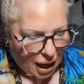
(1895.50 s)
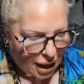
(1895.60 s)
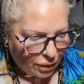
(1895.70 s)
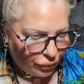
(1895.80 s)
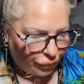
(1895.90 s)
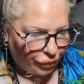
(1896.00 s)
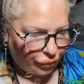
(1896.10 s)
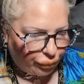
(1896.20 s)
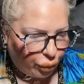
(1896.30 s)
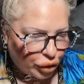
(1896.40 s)
And
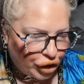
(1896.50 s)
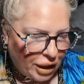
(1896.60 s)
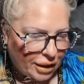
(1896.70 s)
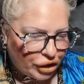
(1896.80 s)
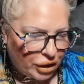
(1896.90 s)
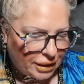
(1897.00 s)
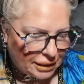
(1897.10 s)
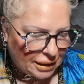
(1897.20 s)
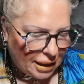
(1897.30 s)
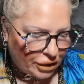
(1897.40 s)
what she actually
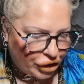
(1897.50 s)
said,